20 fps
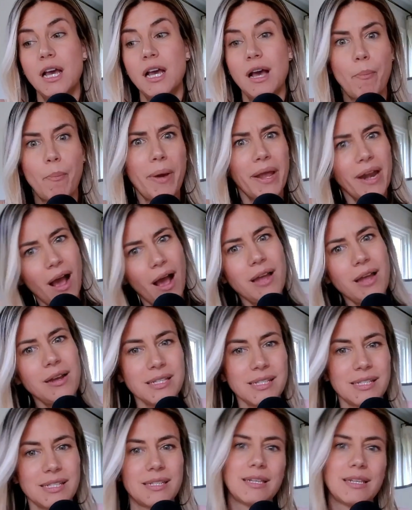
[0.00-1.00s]
But
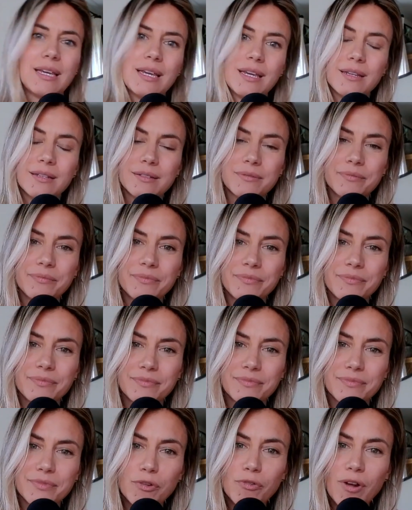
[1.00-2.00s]
honestly,
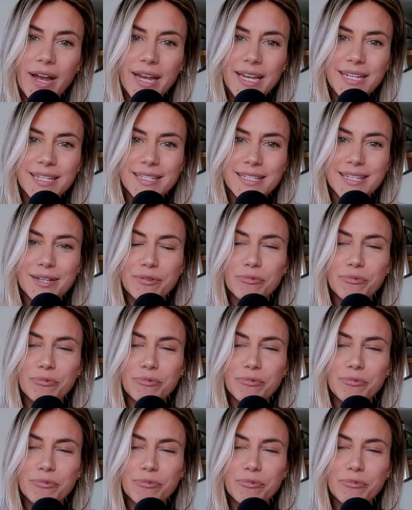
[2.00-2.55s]
right?